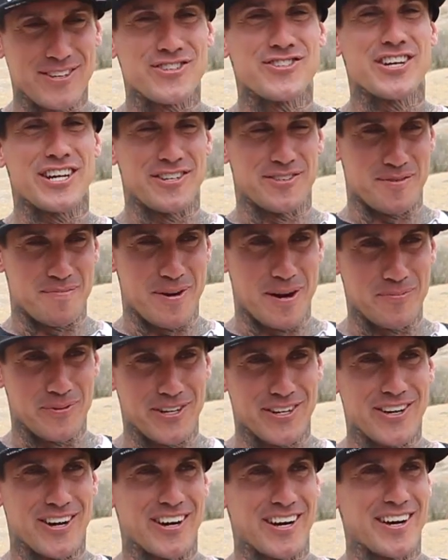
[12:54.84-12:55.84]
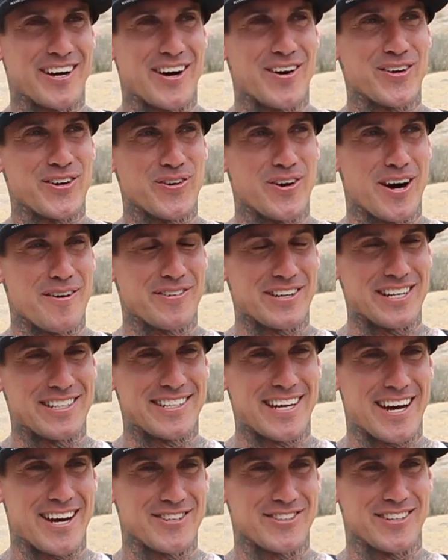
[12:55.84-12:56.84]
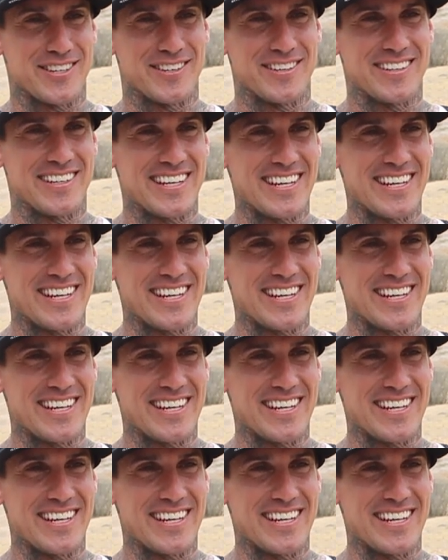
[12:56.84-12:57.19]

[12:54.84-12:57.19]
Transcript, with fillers: to change the memory card. I'll, I'll go off on a tangent.